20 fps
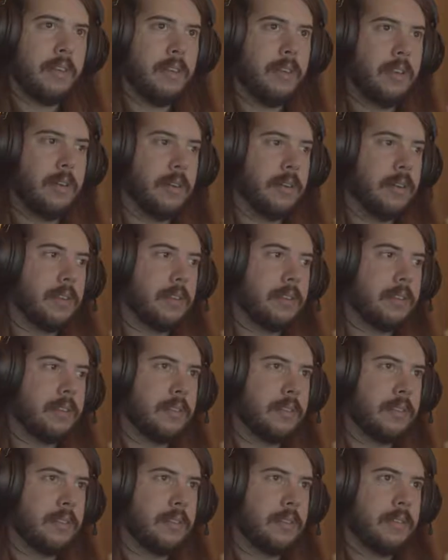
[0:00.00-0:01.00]
Here it is.
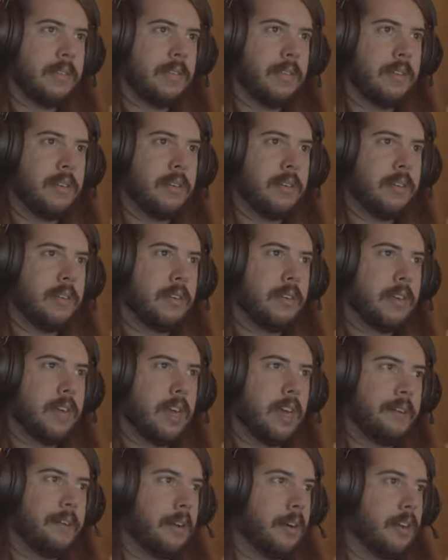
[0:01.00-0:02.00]

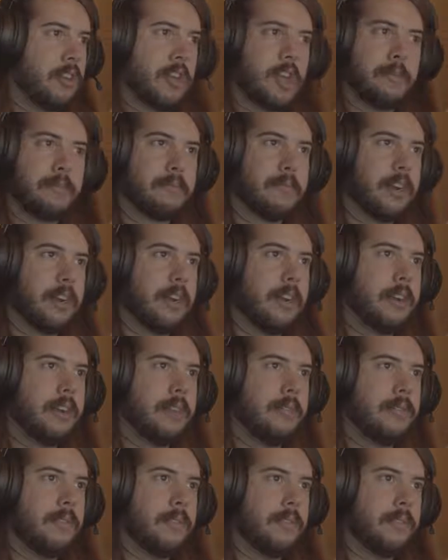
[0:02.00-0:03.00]
I've already upgraded
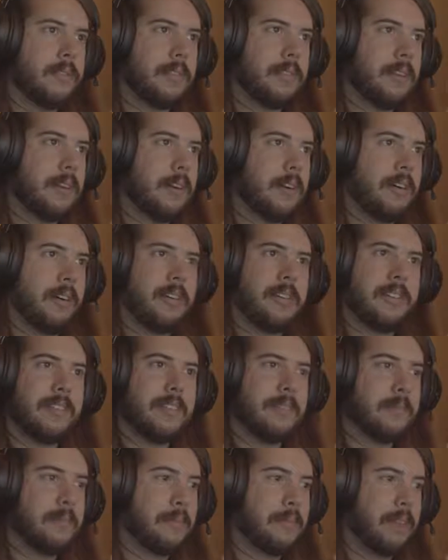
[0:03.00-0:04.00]
it. Oh,
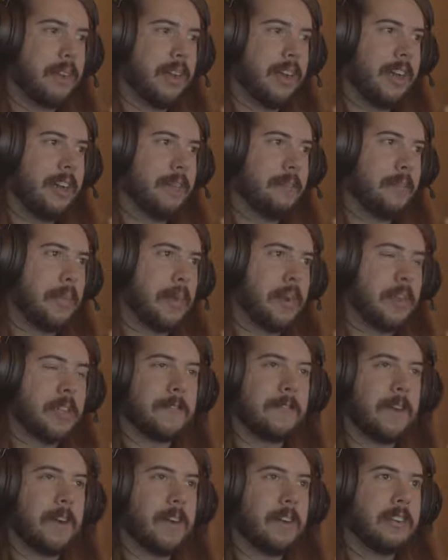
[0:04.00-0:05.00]
about as
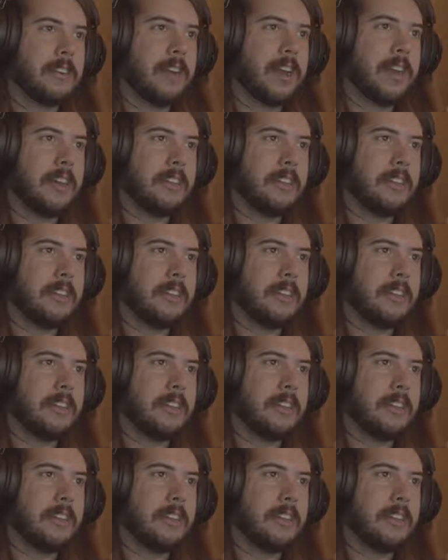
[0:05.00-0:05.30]
far as high